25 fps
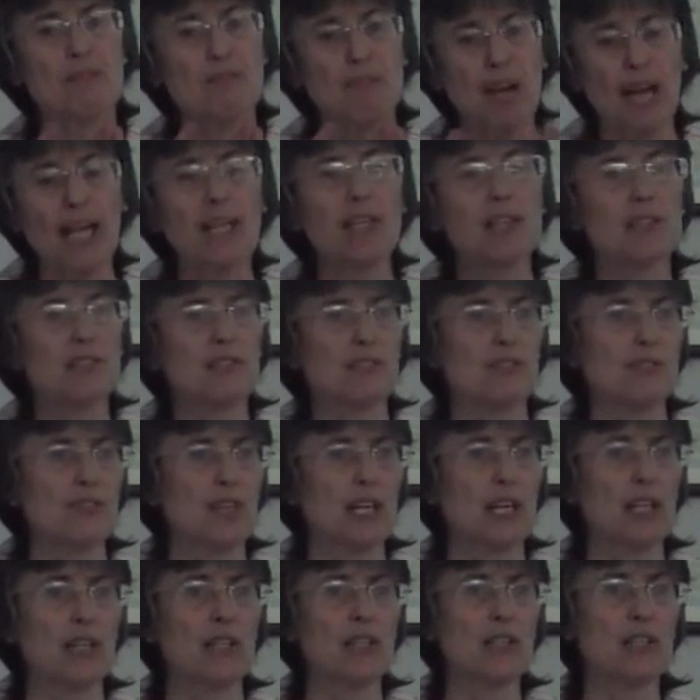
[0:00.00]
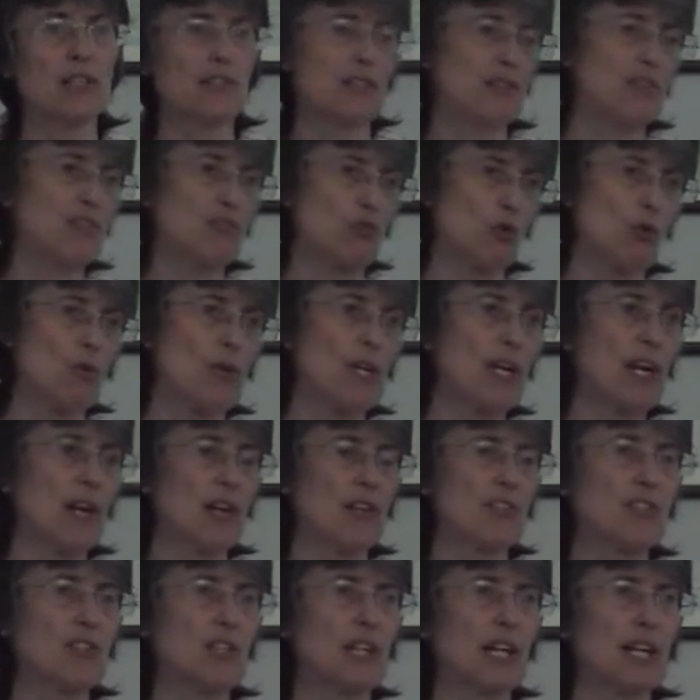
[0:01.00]
facts of the story
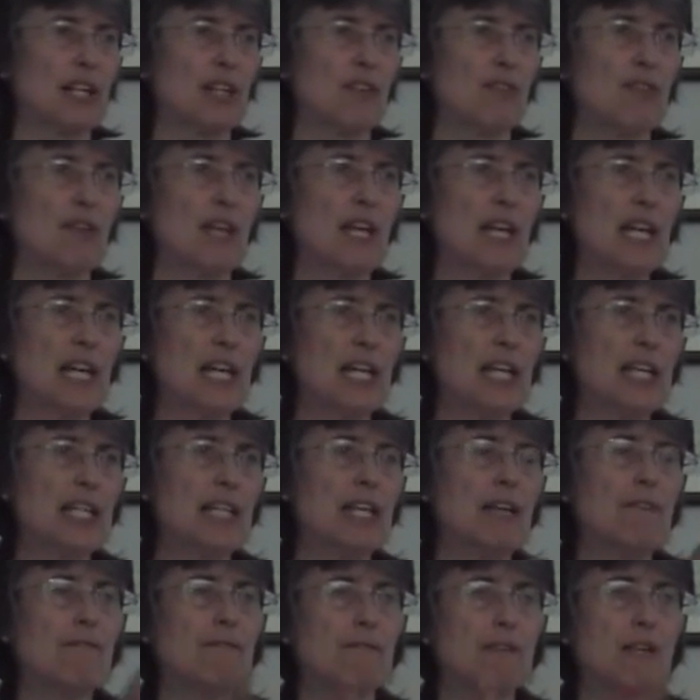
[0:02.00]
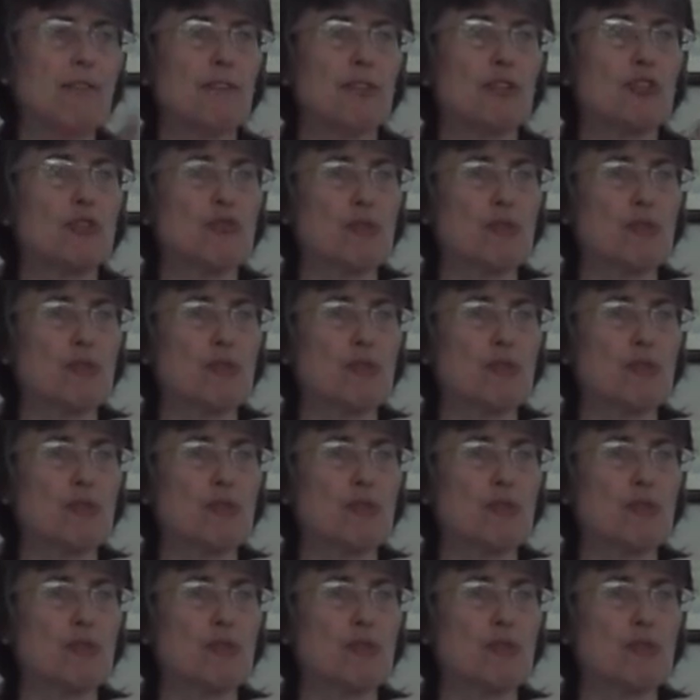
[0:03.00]
are, to kind of give a